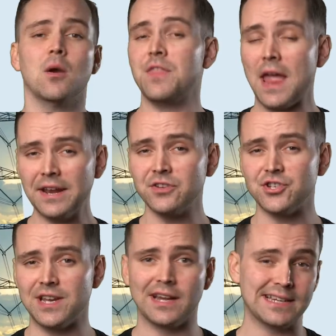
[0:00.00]
With
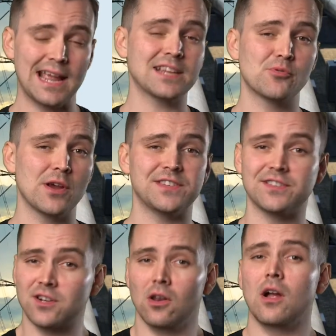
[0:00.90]
energy and gas
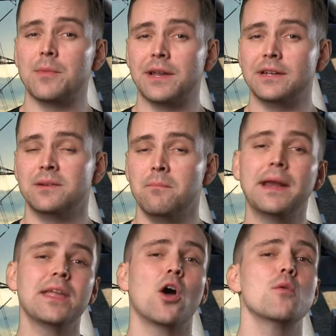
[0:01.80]
prices climbing,
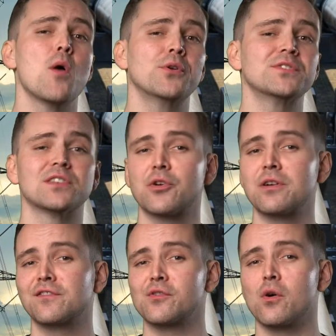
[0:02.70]
many homeowners are
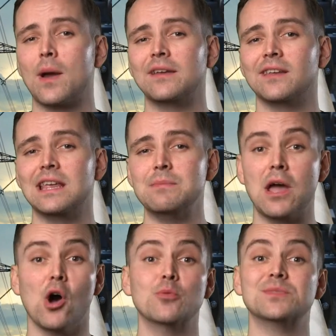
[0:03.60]
looking for a way to keep
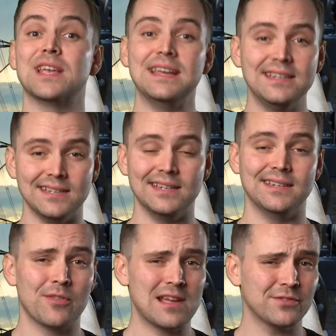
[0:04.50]
their homes heated
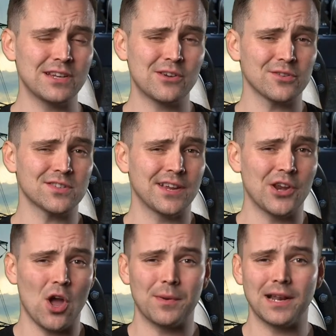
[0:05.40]
without it costing an
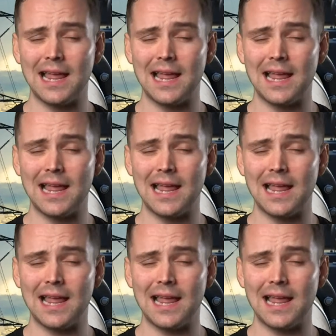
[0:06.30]
arm and a